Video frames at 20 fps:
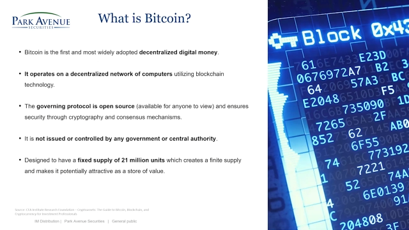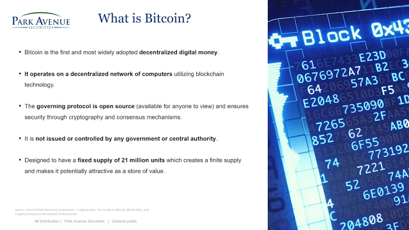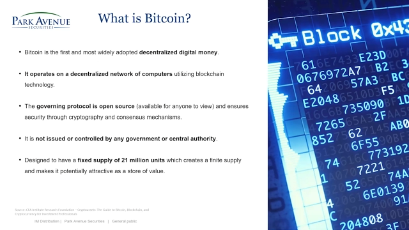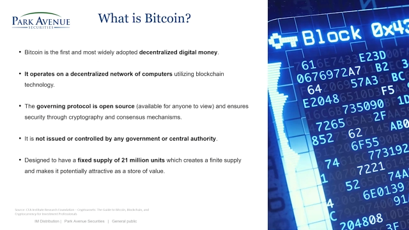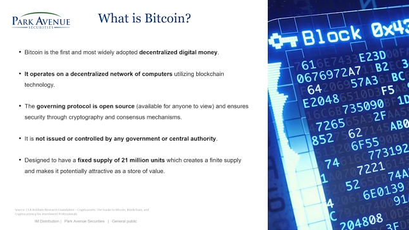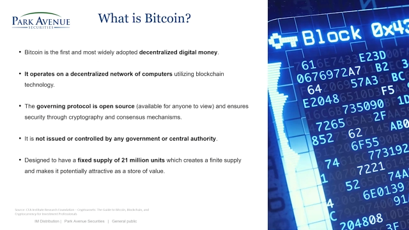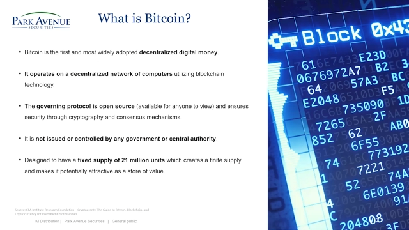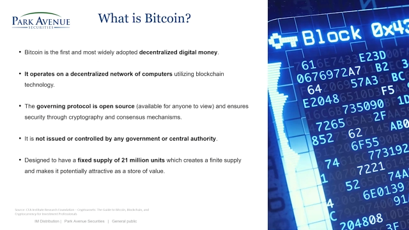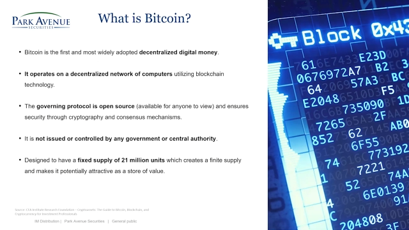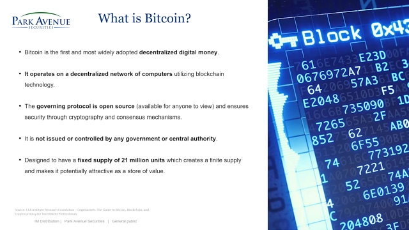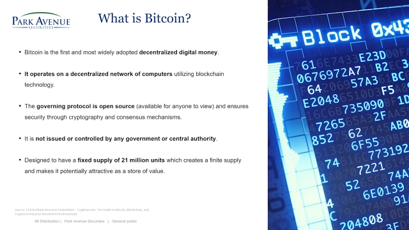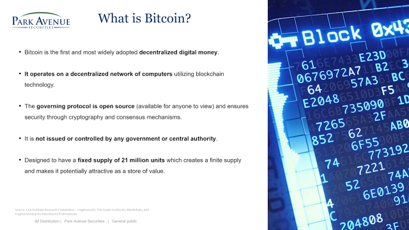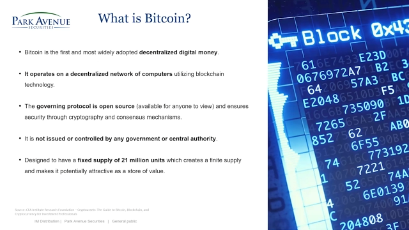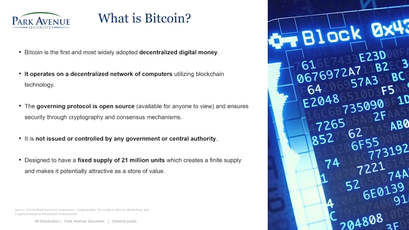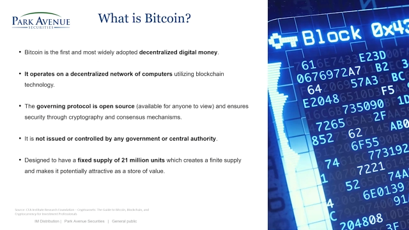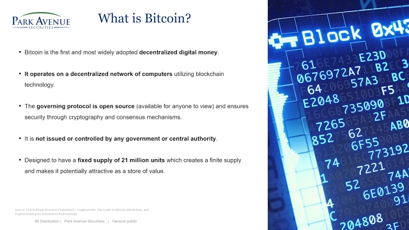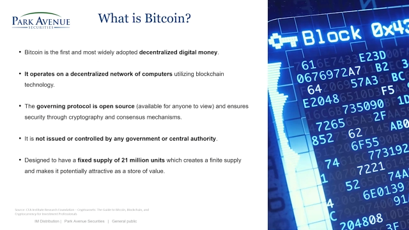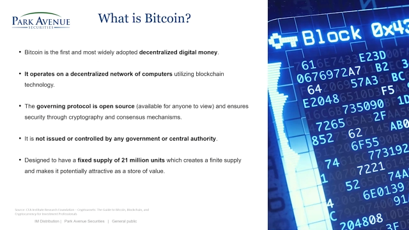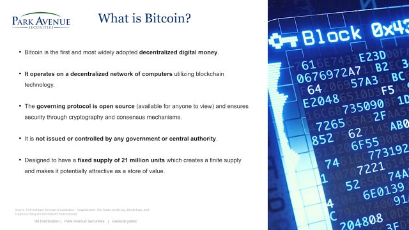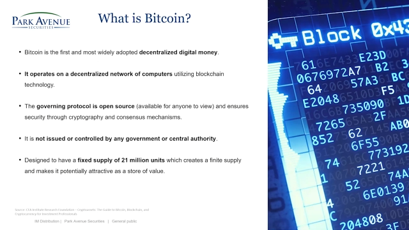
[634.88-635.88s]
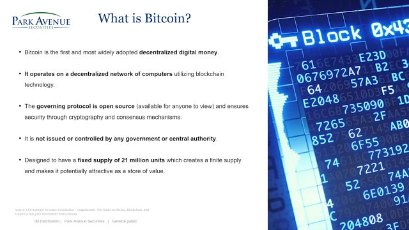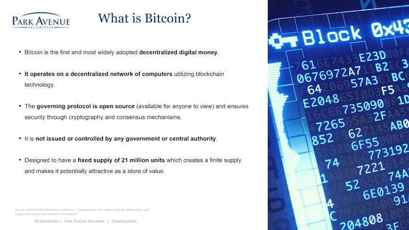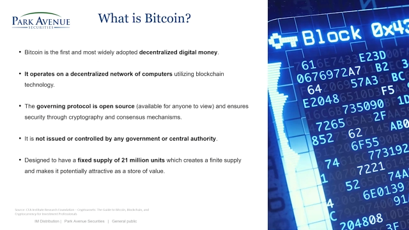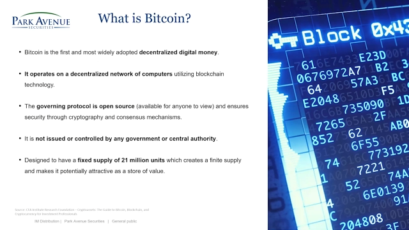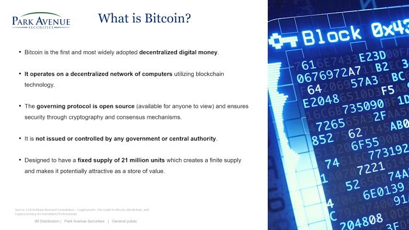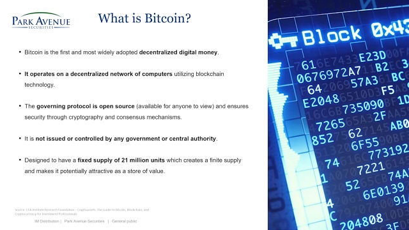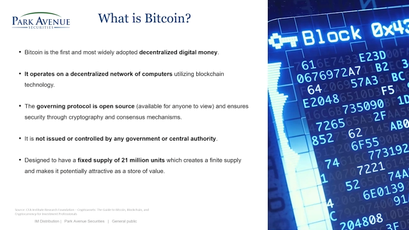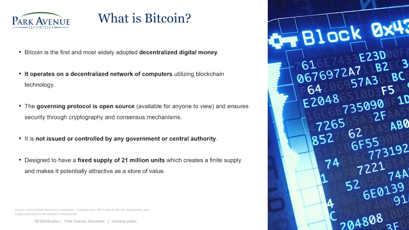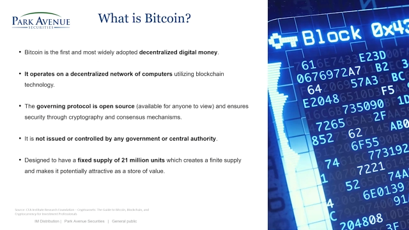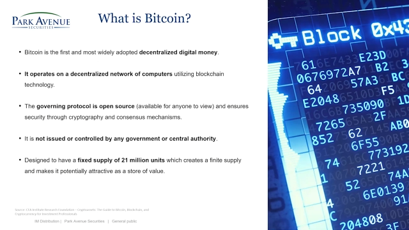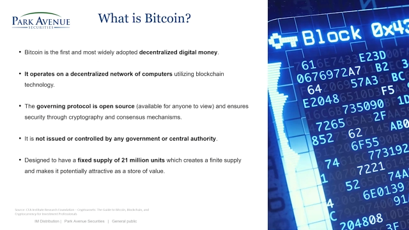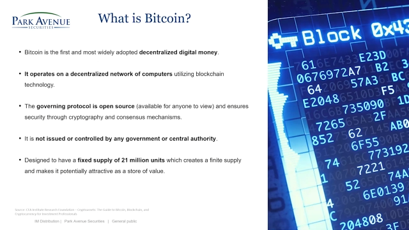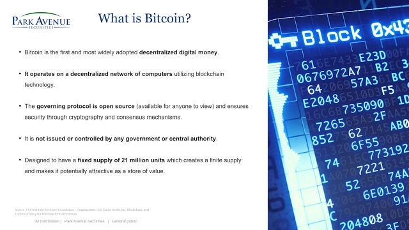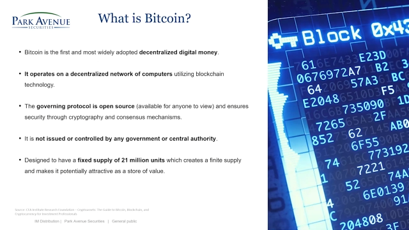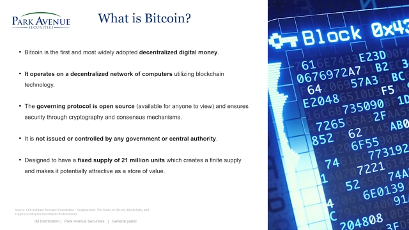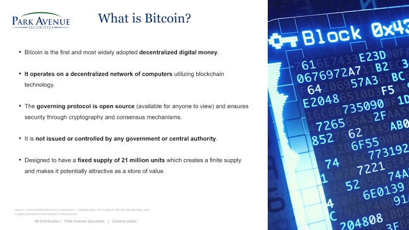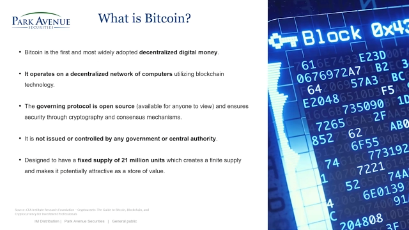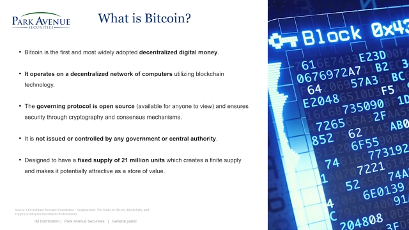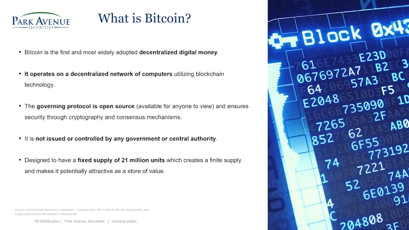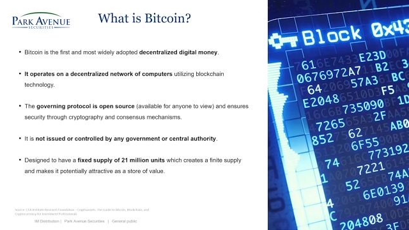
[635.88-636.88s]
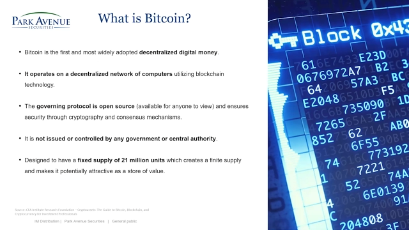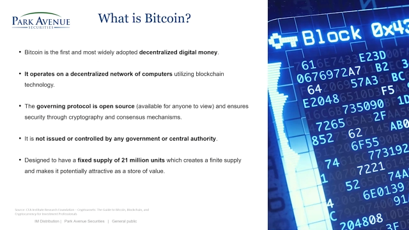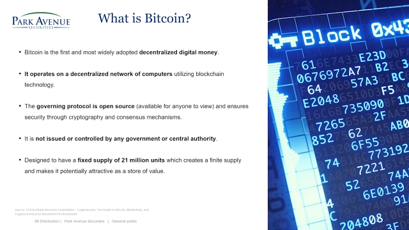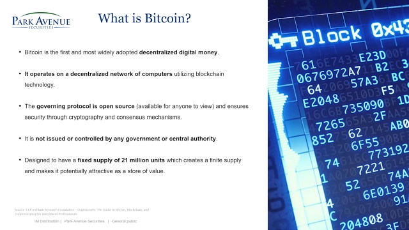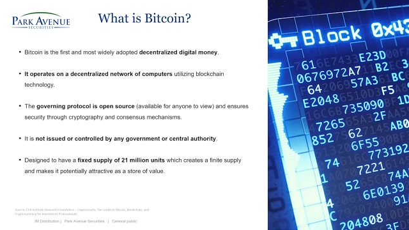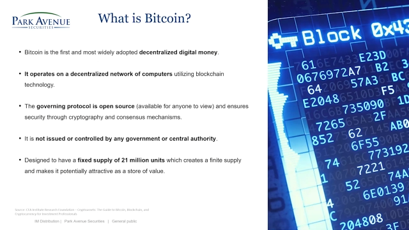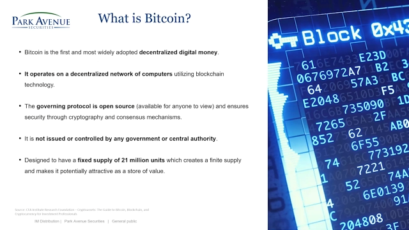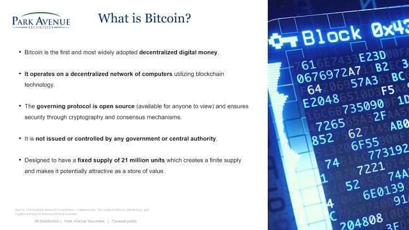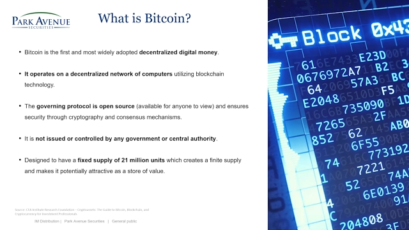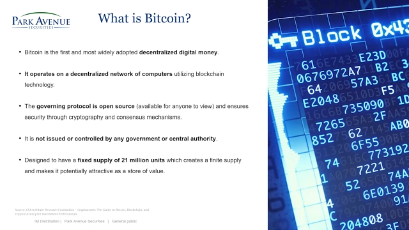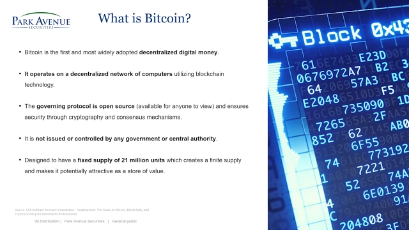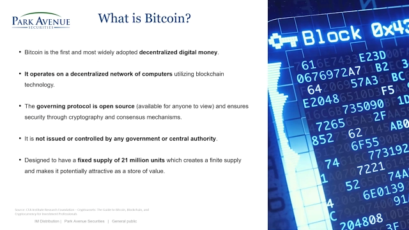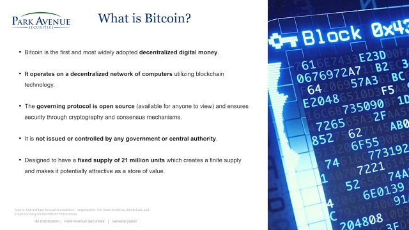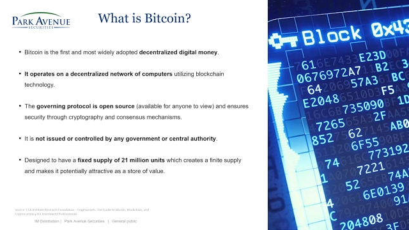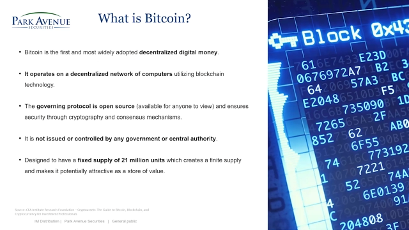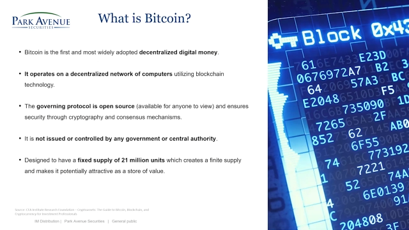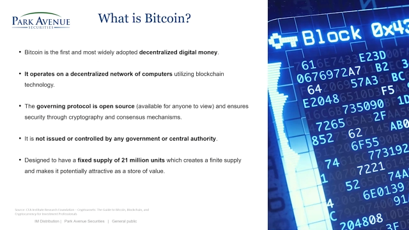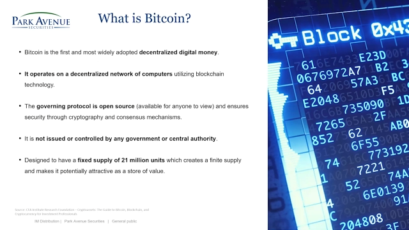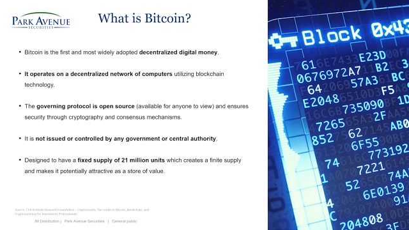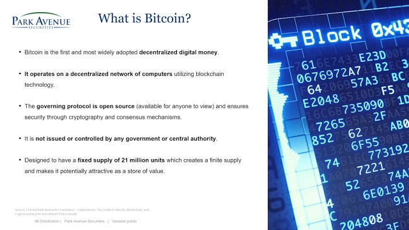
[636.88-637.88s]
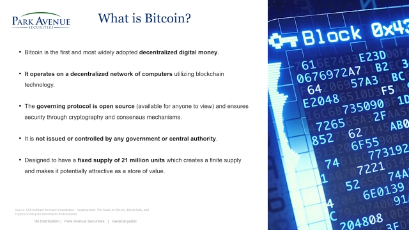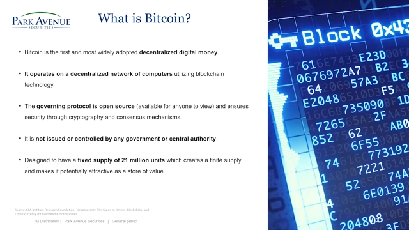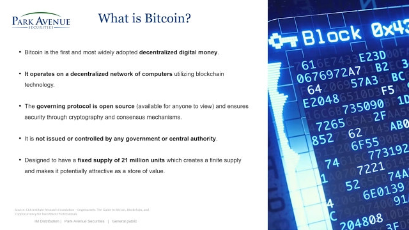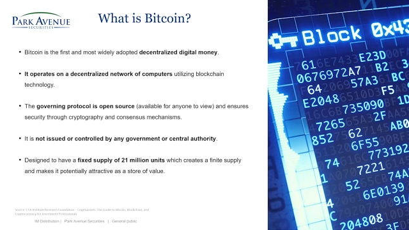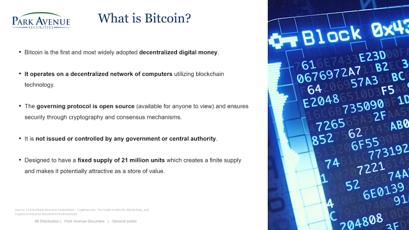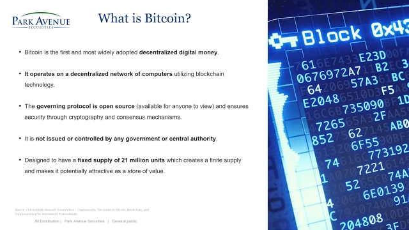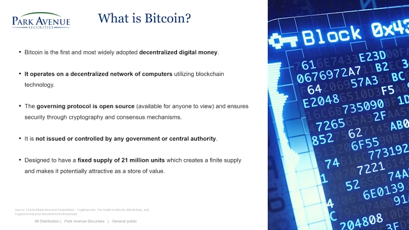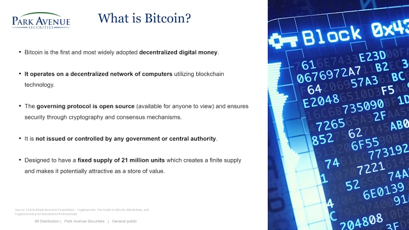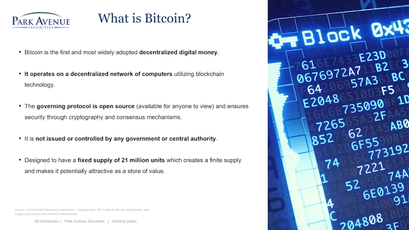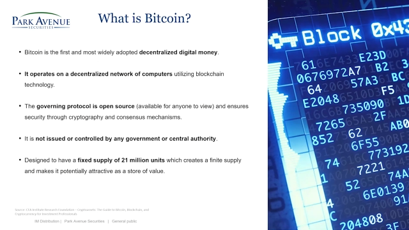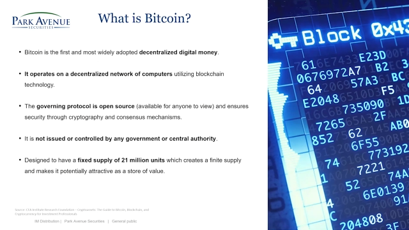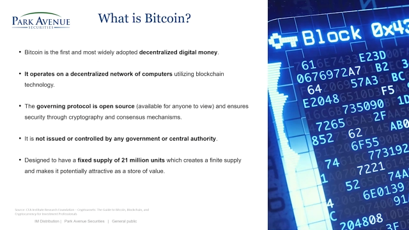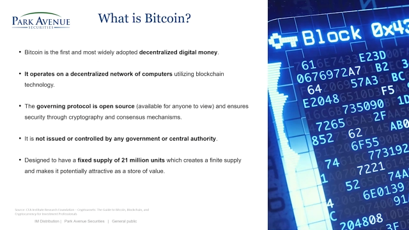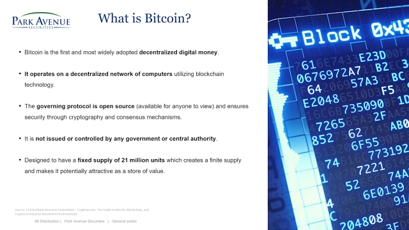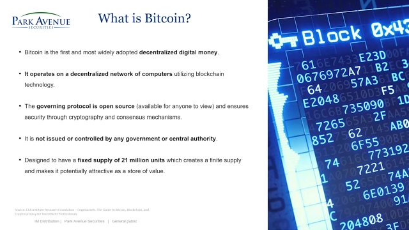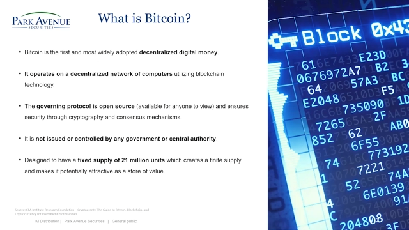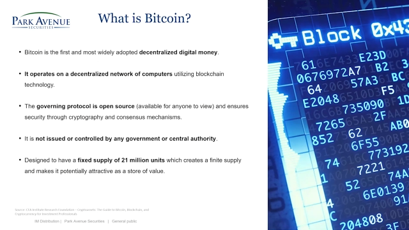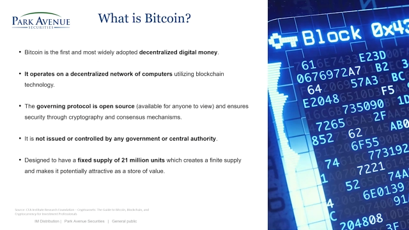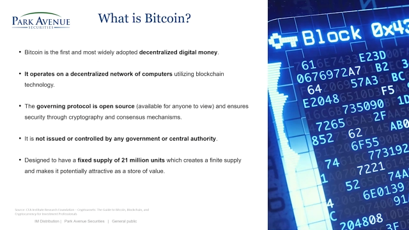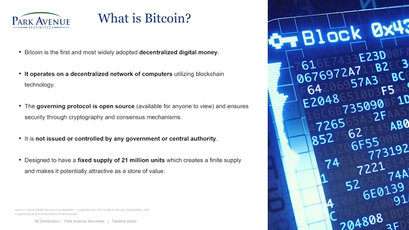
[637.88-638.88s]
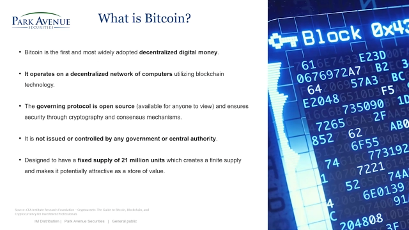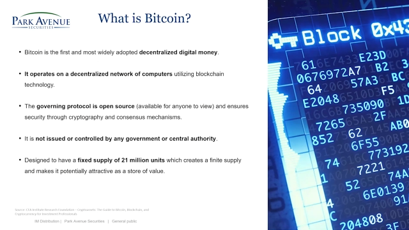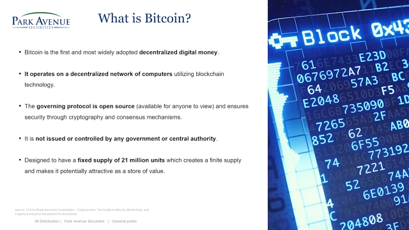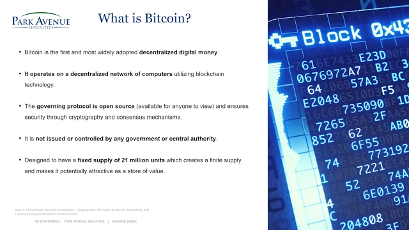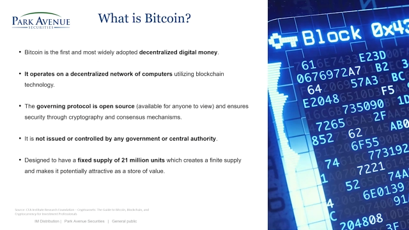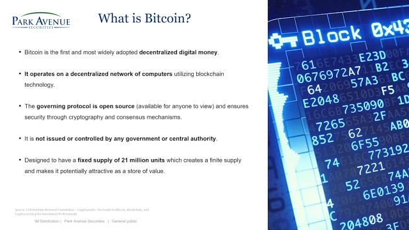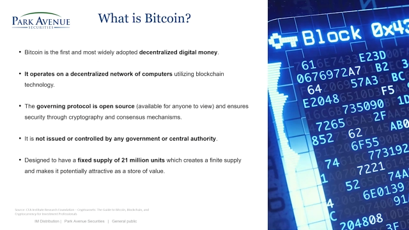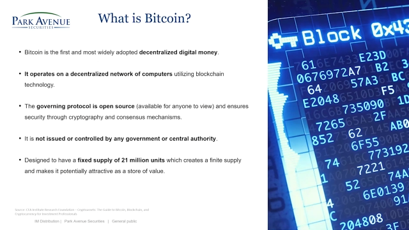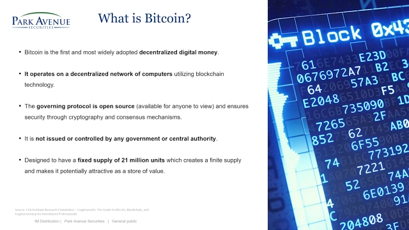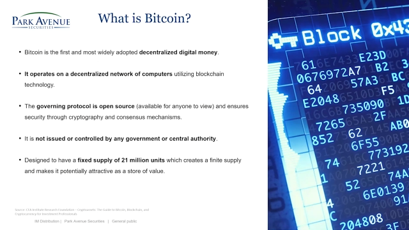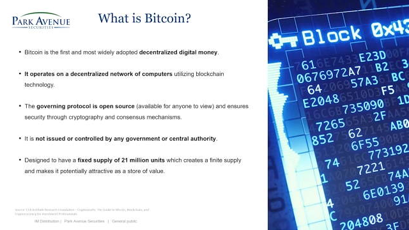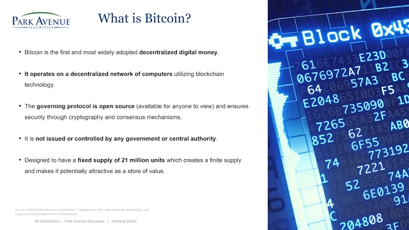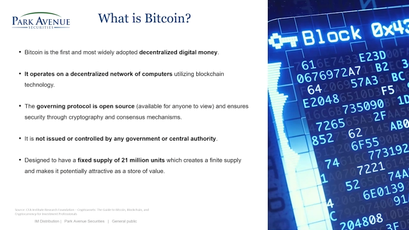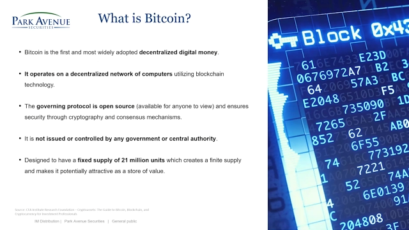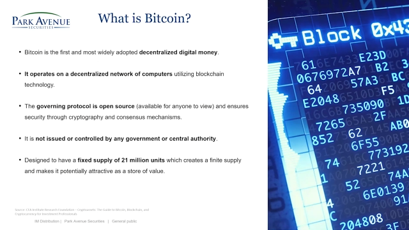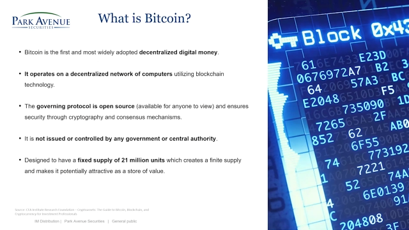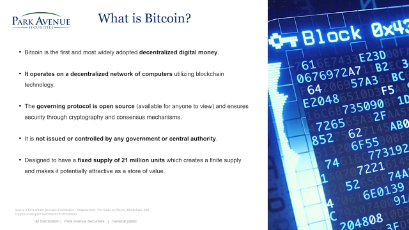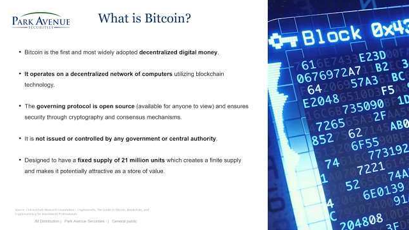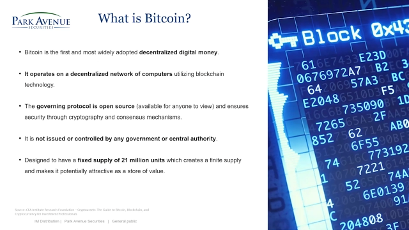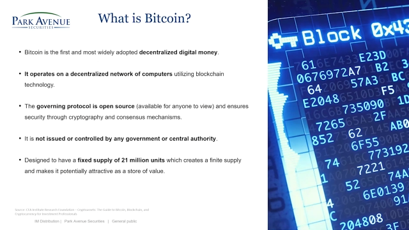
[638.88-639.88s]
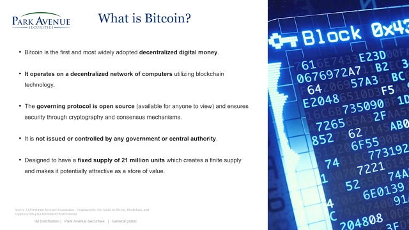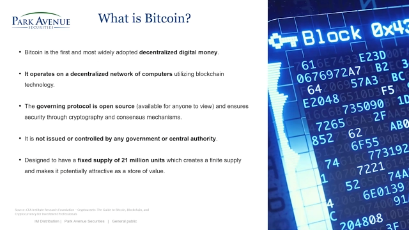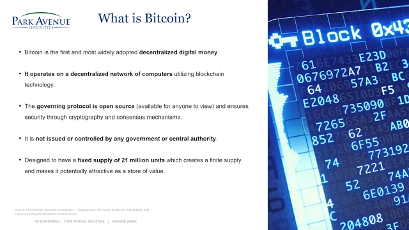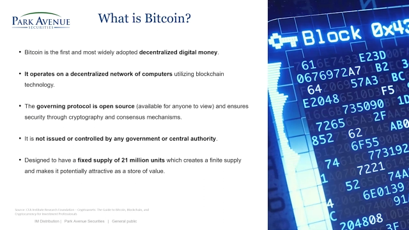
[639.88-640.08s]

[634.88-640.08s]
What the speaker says: Nobody's mouth can be seen.